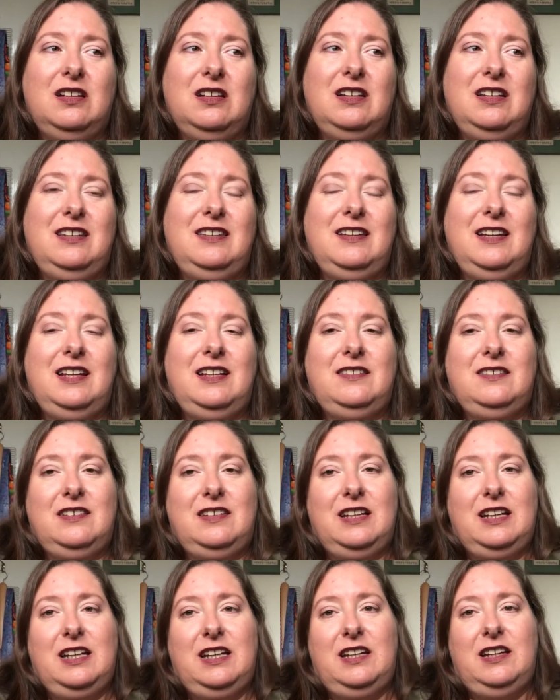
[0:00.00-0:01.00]
a
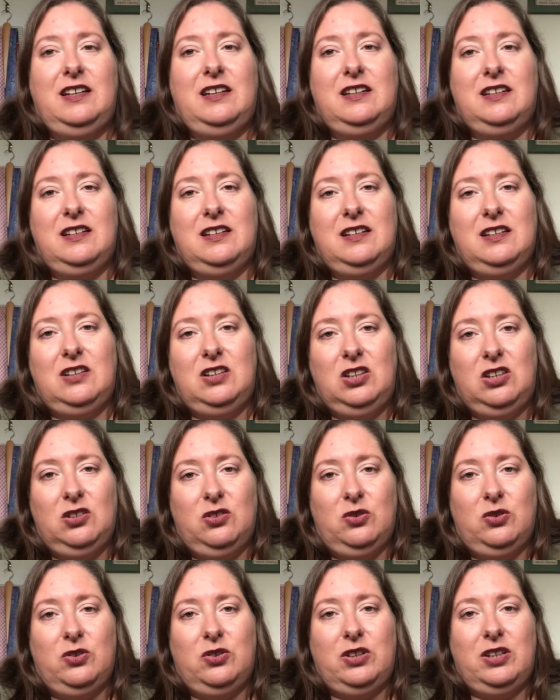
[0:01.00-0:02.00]
day-to-day
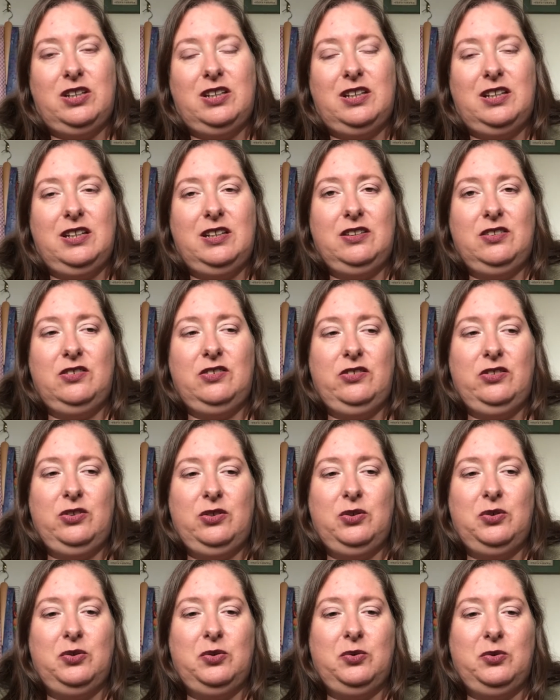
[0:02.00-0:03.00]
look
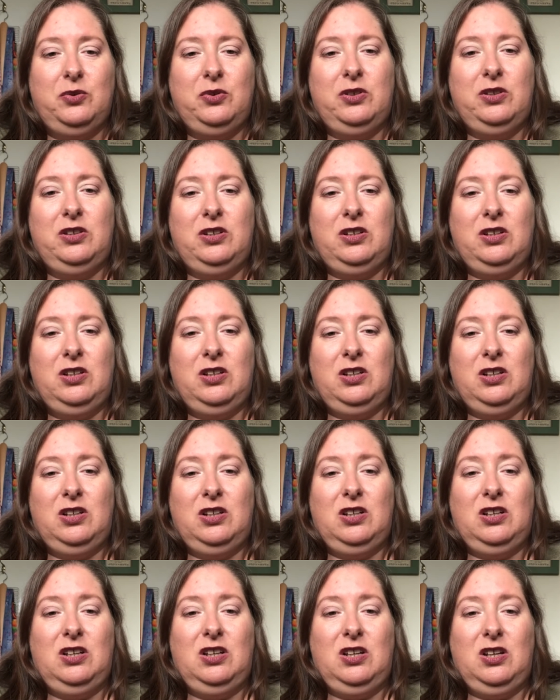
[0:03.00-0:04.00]
into
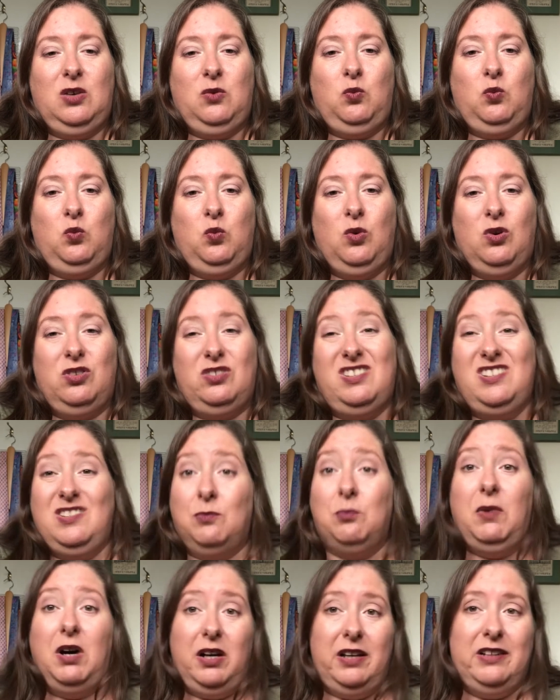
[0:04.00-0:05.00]
what is
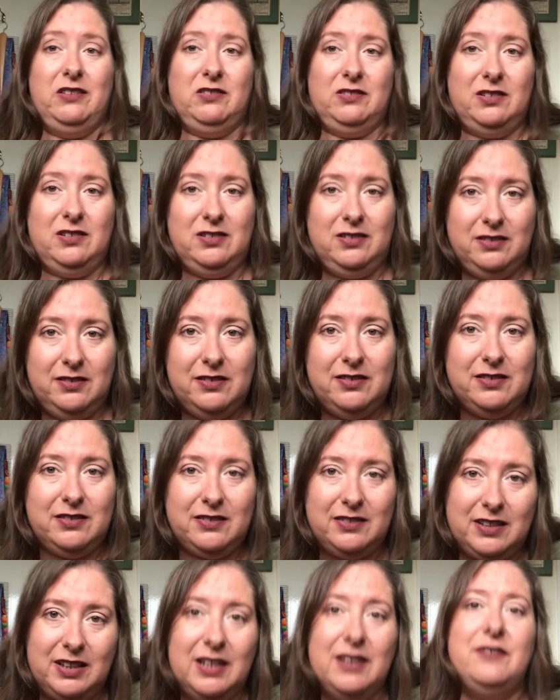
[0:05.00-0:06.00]
mild
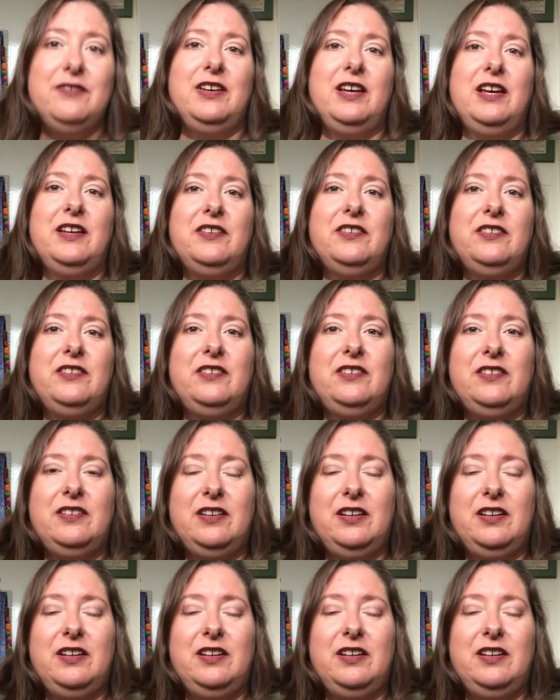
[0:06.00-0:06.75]
CFS.